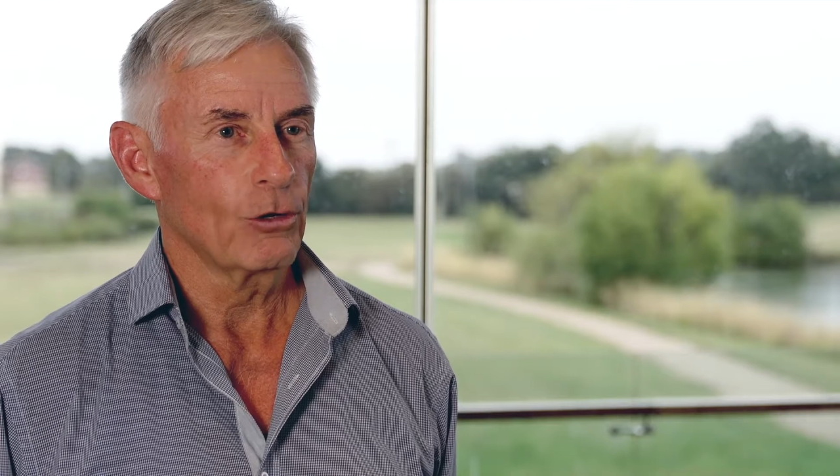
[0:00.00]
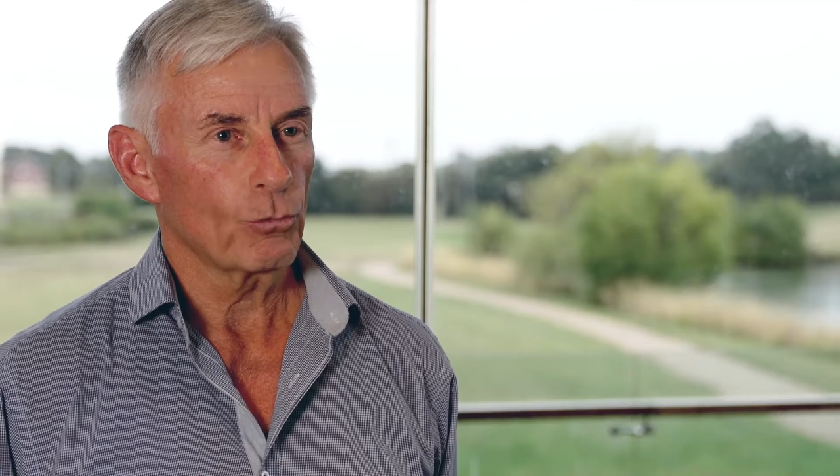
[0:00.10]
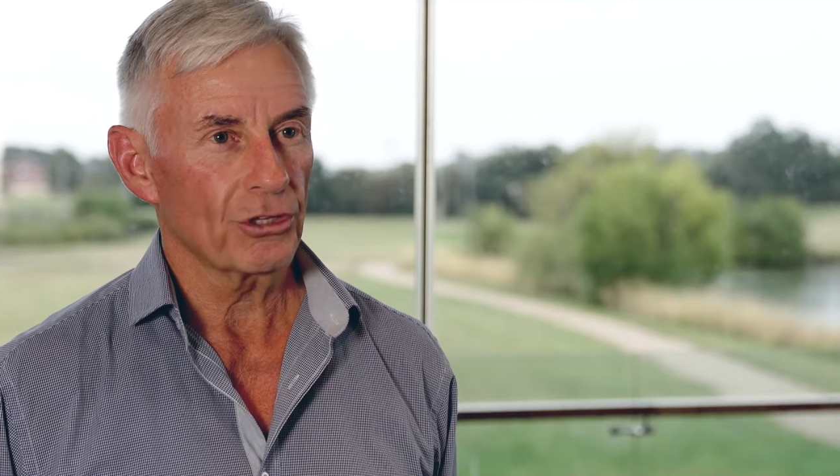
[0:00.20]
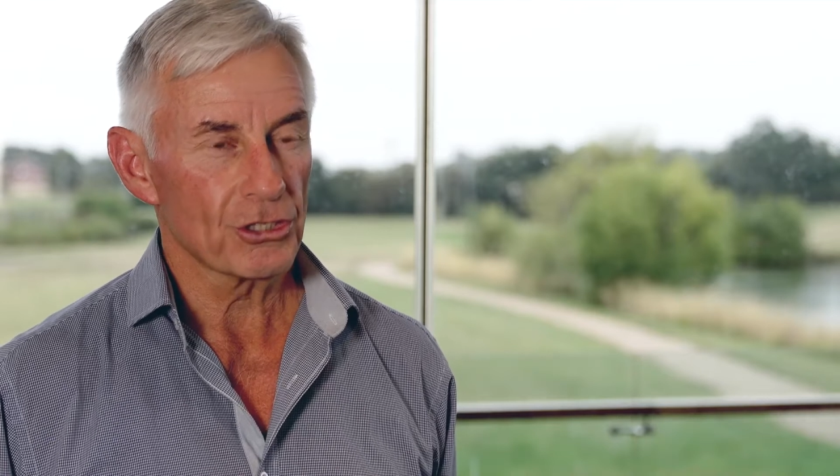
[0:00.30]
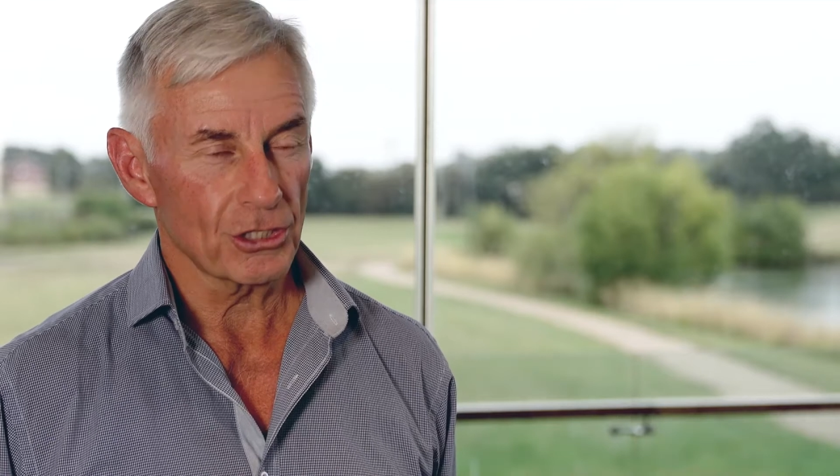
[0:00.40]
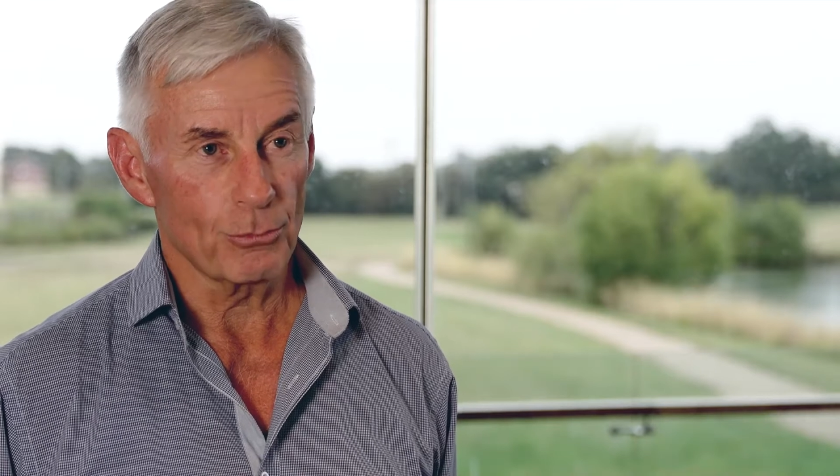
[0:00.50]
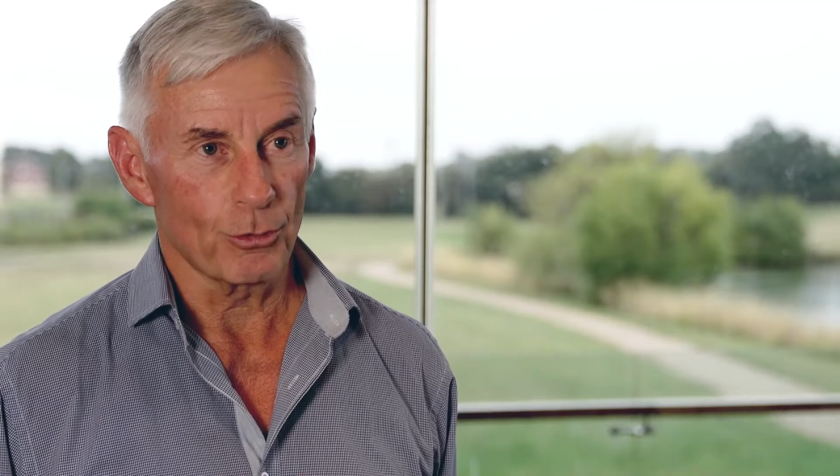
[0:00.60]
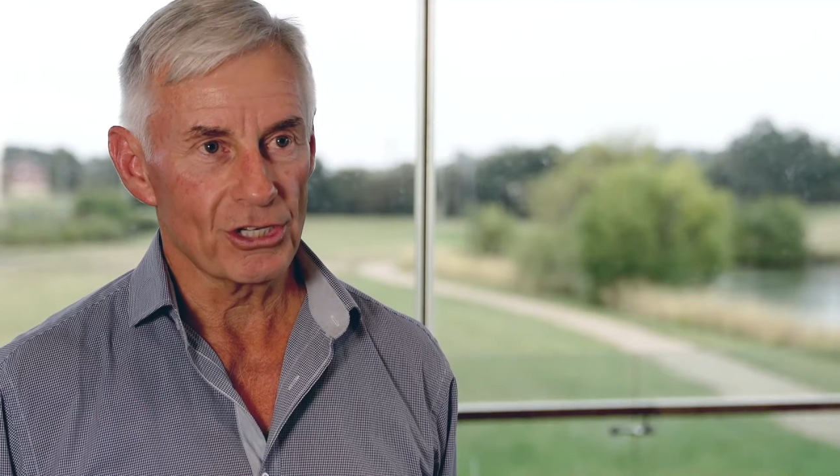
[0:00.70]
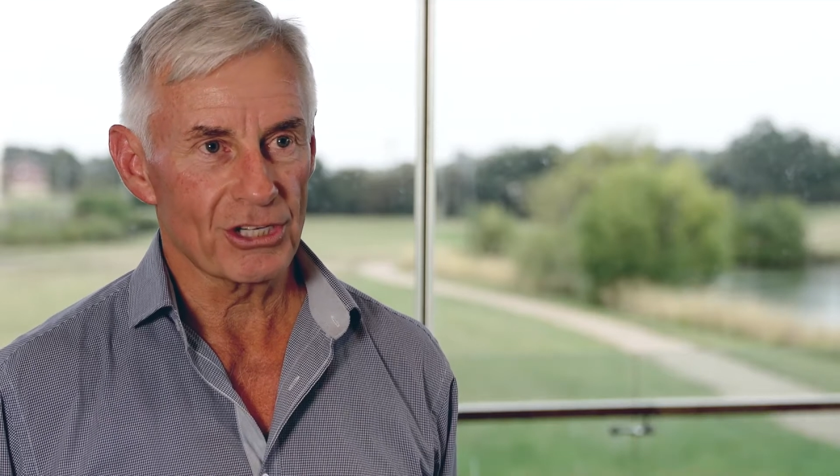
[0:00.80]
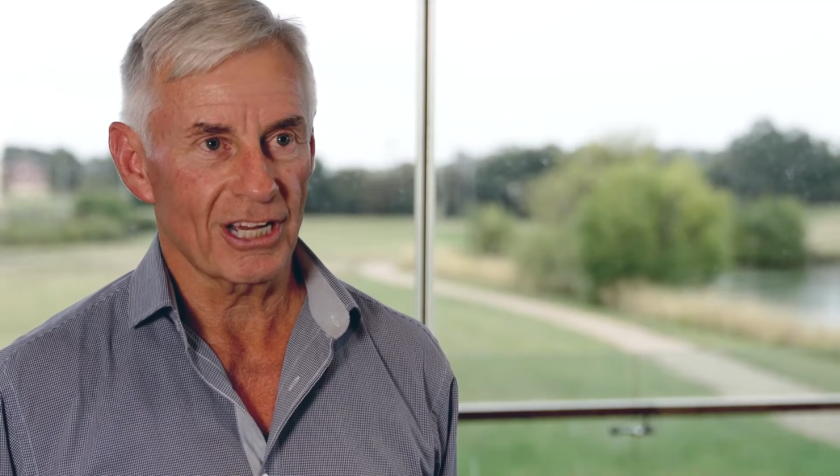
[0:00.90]
when the sea
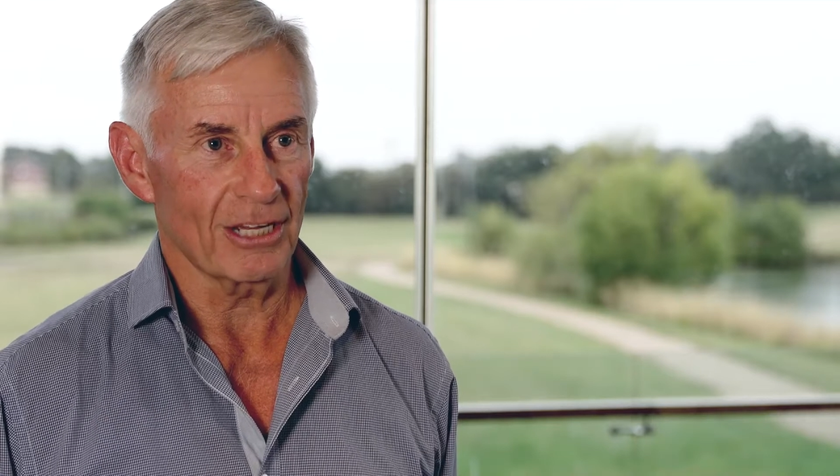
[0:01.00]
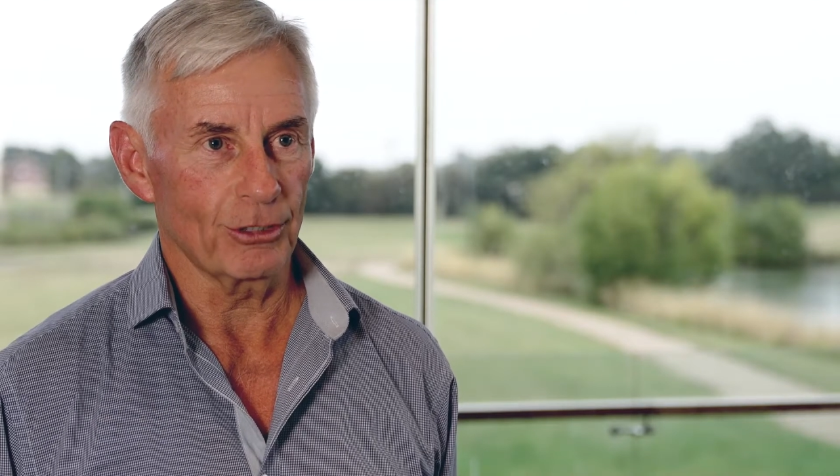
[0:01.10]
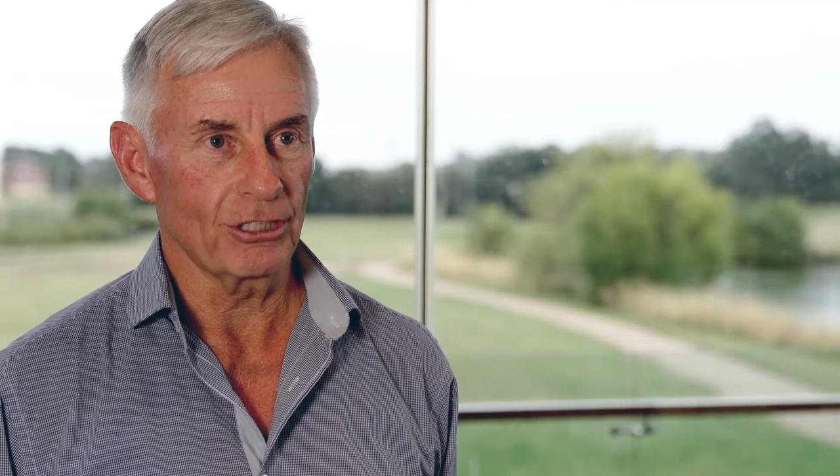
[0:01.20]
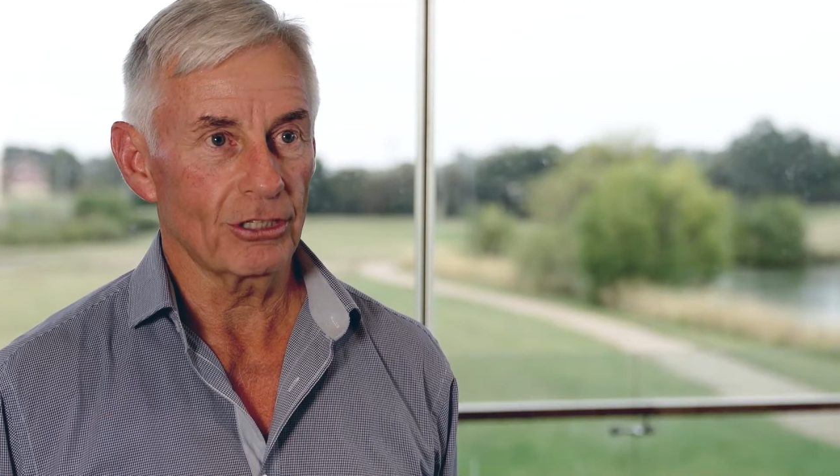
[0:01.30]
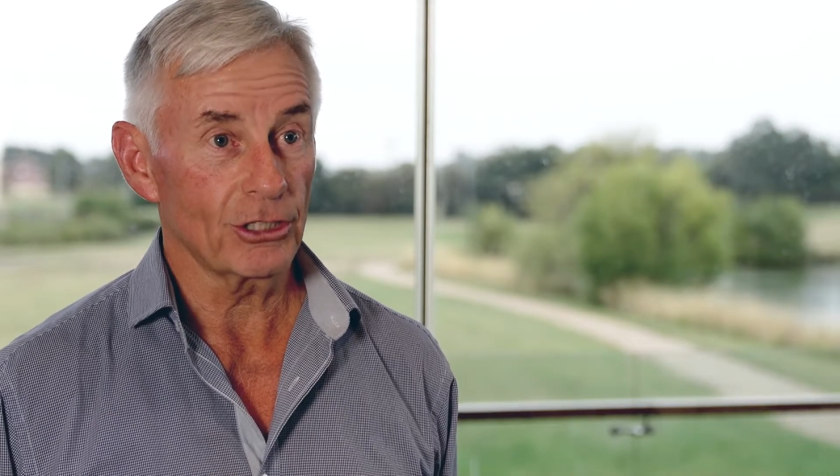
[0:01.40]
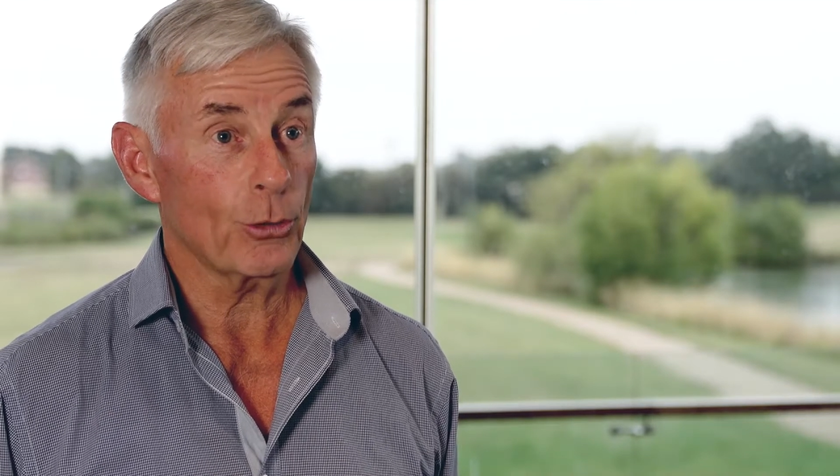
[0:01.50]
breeze came in,